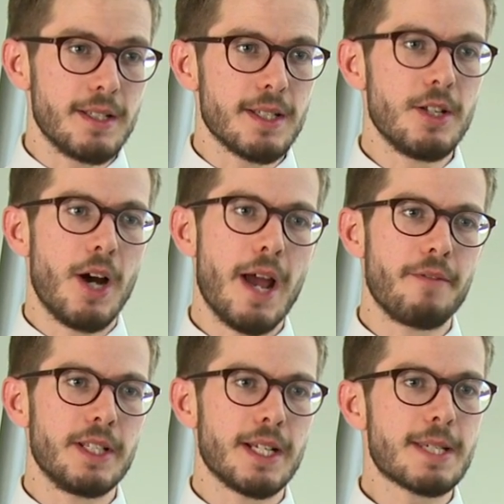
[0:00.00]
did not have
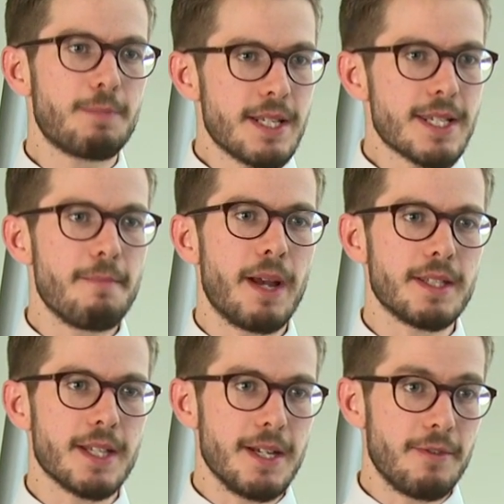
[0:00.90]
an explicit
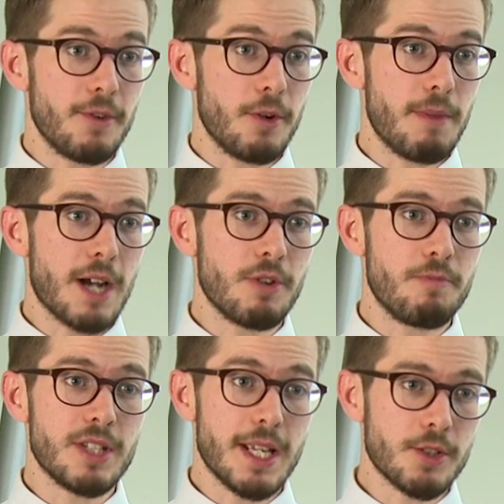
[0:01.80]
mandate for a
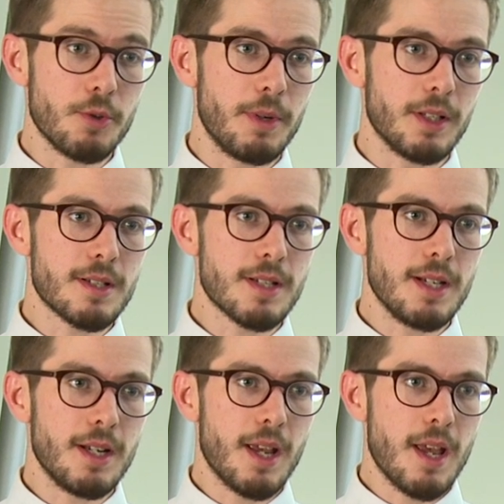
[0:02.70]
macroprudential policy.